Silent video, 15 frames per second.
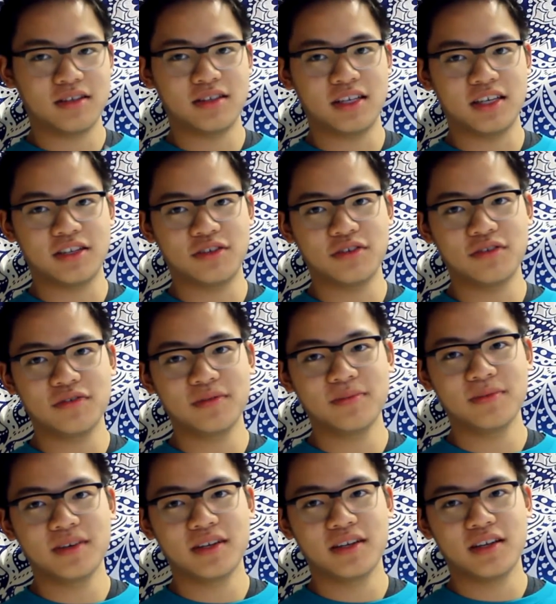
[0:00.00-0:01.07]
Take 2 of them
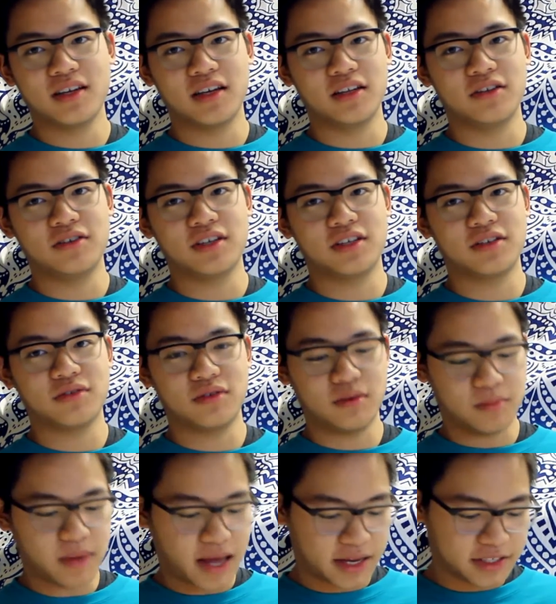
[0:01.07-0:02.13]
and you just sort of
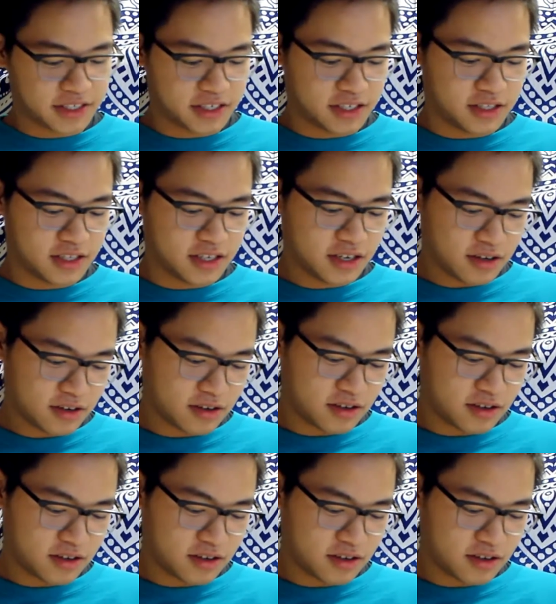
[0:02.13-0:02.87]
mash it in there